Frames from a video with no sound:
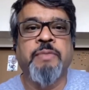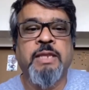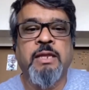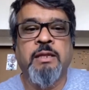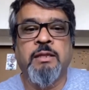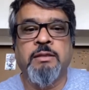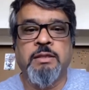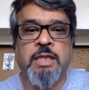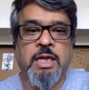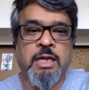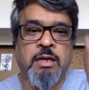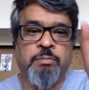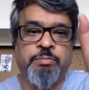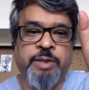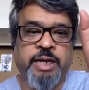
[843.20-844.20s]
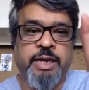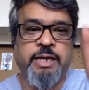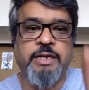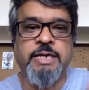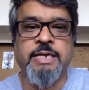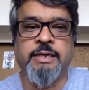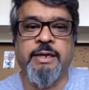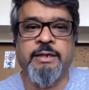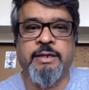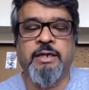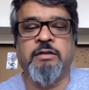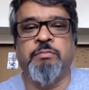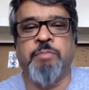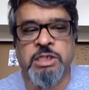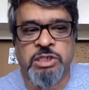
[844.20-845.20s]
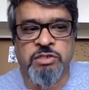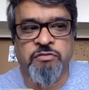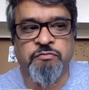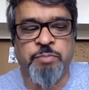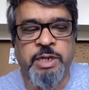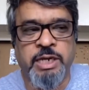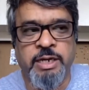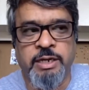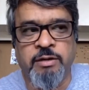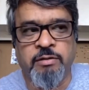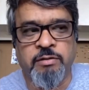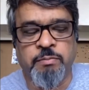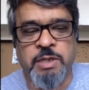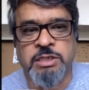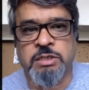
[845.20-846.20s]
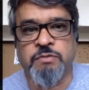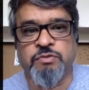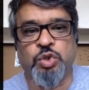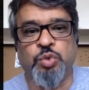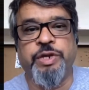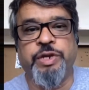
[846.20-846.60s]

best of breed or best of suite or whatever. I think best of suite,